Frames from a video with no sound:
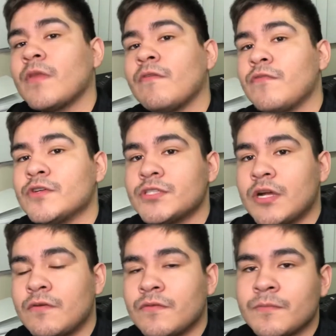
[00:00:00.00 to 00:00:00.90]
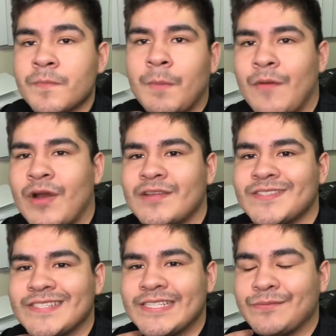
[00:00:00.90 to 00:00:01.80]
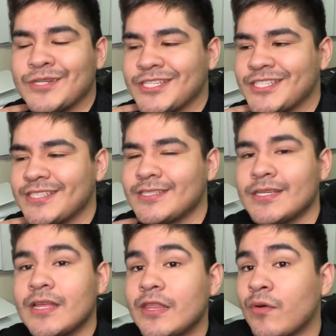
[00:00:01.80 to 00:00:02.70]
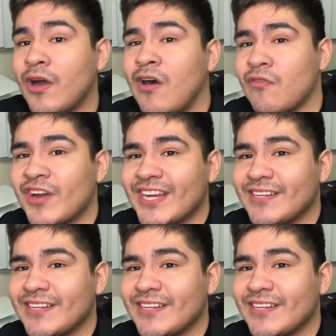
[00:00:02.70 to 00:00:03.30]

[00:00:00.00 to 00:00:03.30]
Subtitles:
First off, my round of 16 predictions, they were all right.